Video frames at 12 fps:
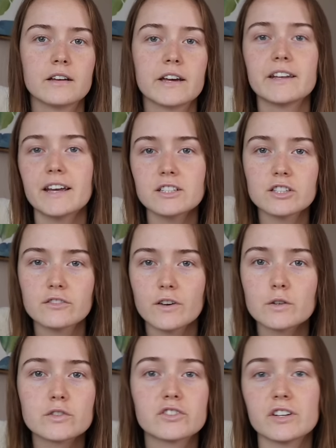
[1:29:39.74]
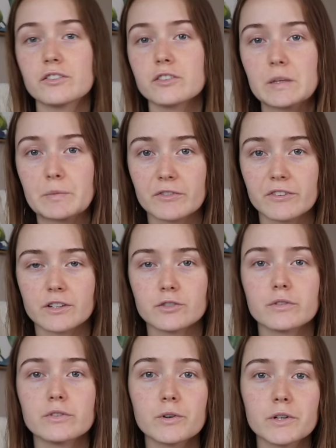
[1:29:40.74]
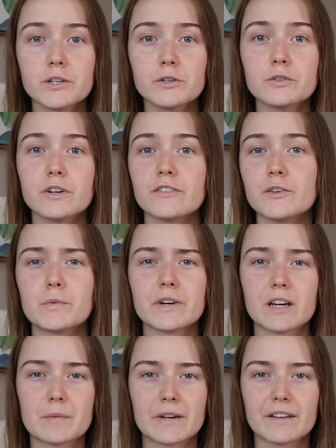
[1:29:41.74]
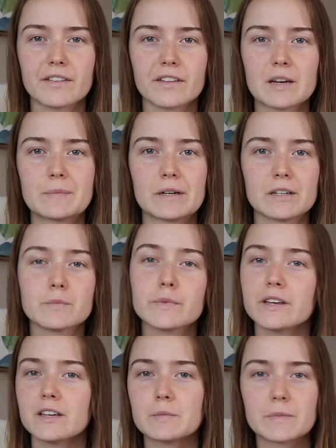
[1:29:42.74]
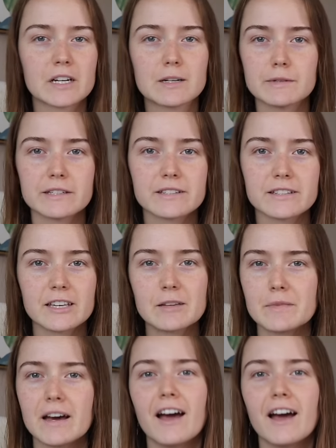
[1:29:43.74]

And folks generally prefer to ignore you if you bring up anything about it being a pyramid scheme.